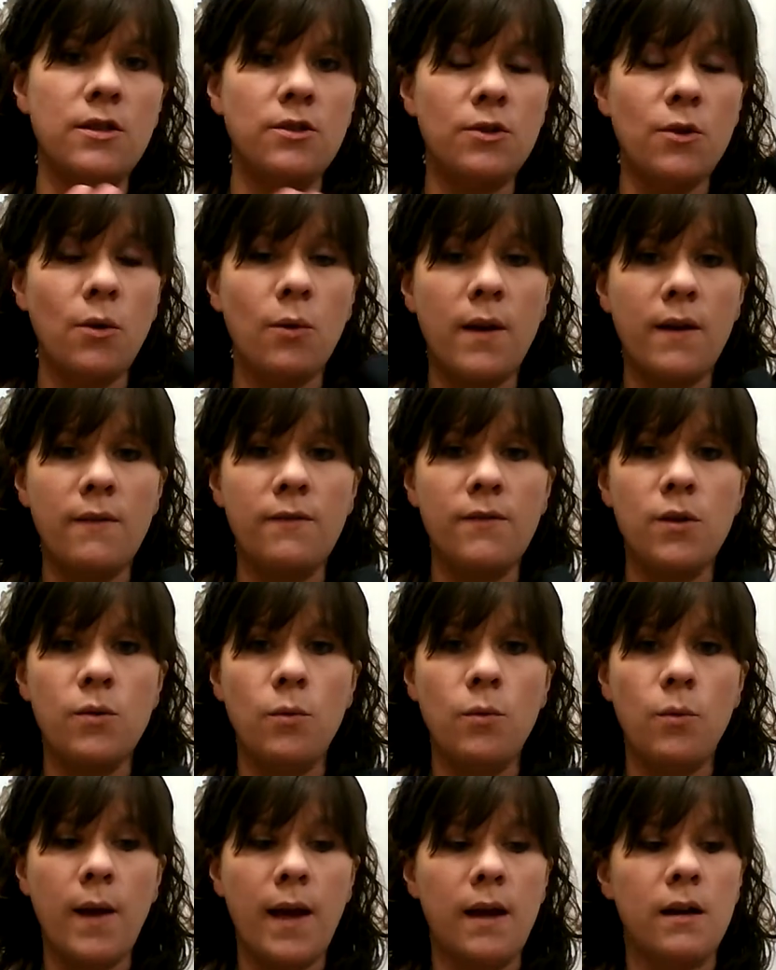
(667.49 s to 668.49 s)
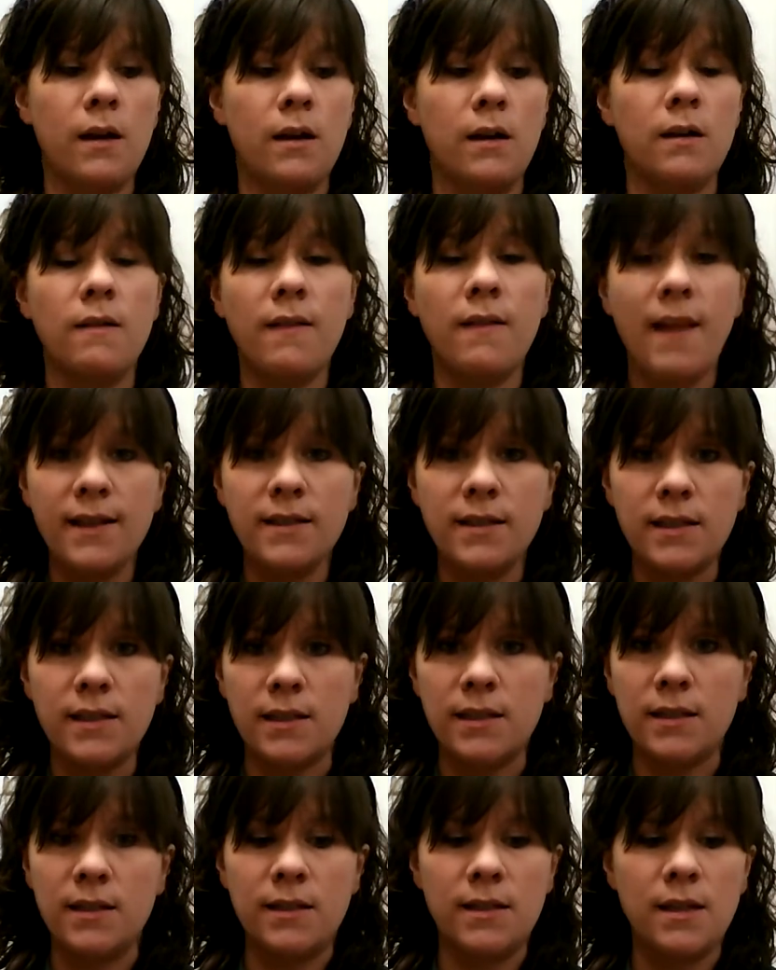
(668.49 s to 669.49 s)
So if you wear
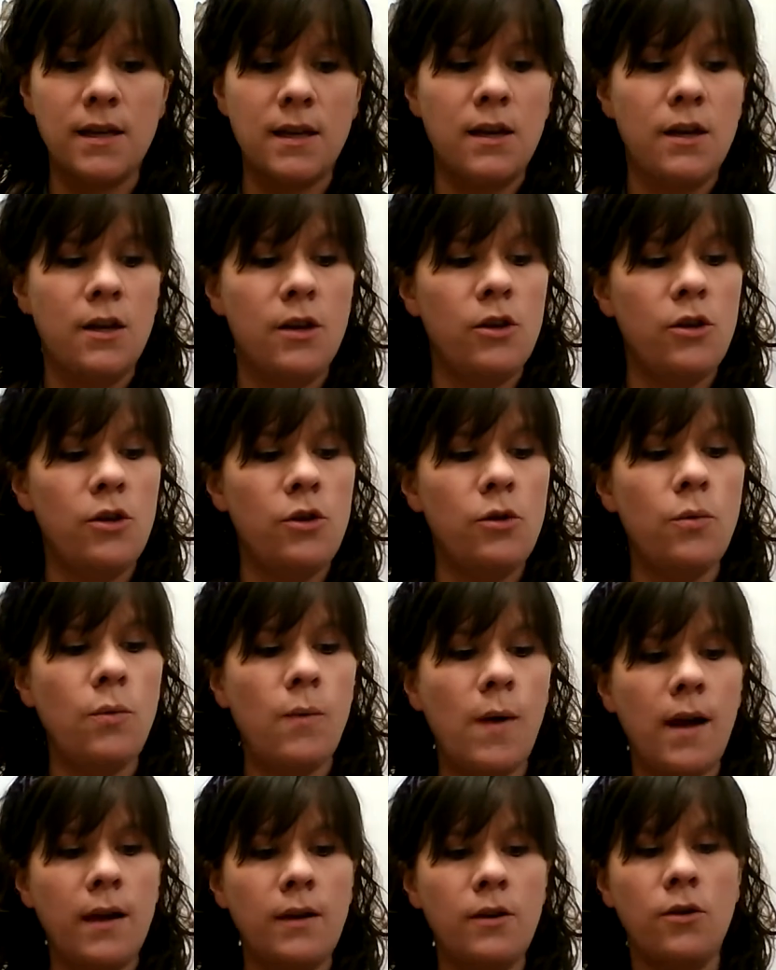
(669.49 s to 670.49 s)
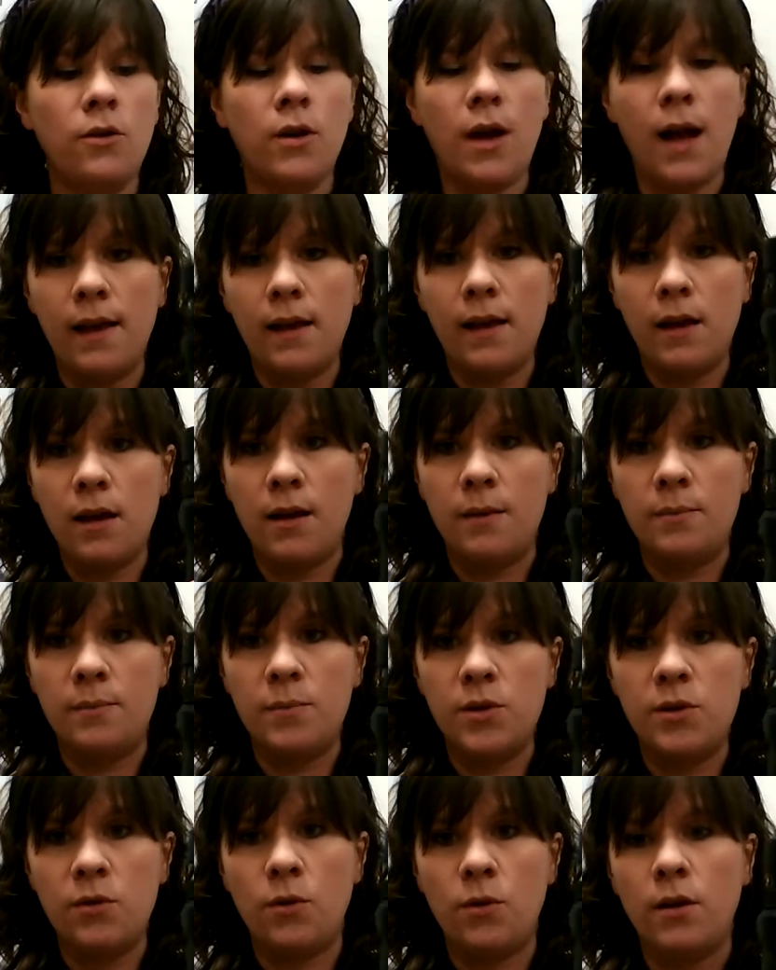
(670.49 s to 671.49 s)
glasses, you want your eye
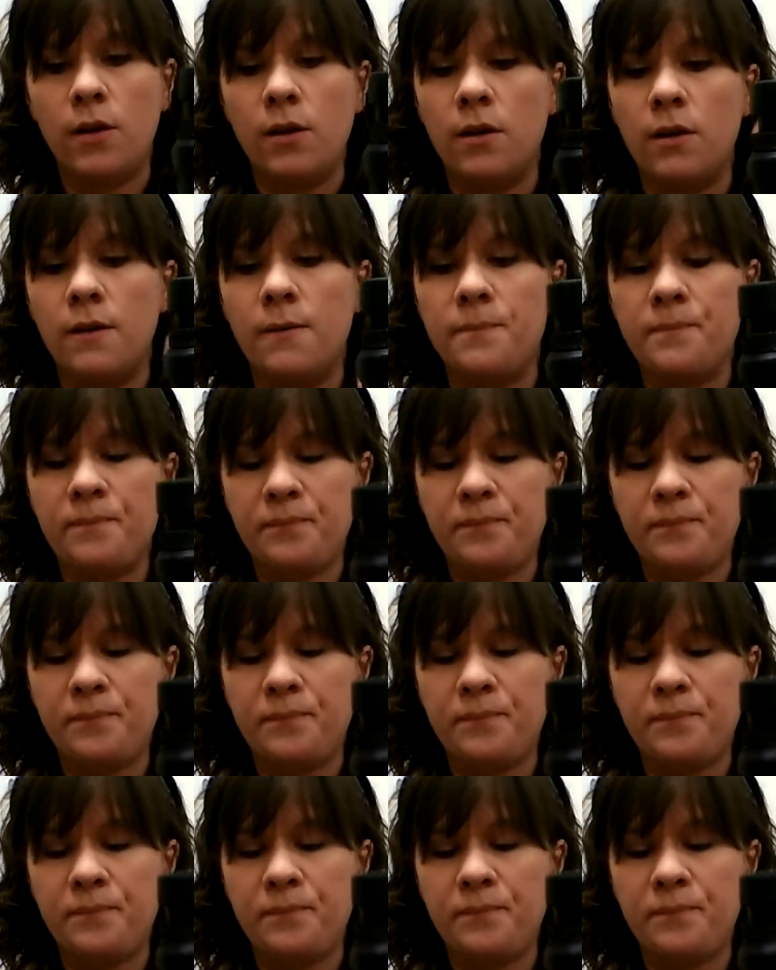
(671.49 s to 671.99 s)
cups or your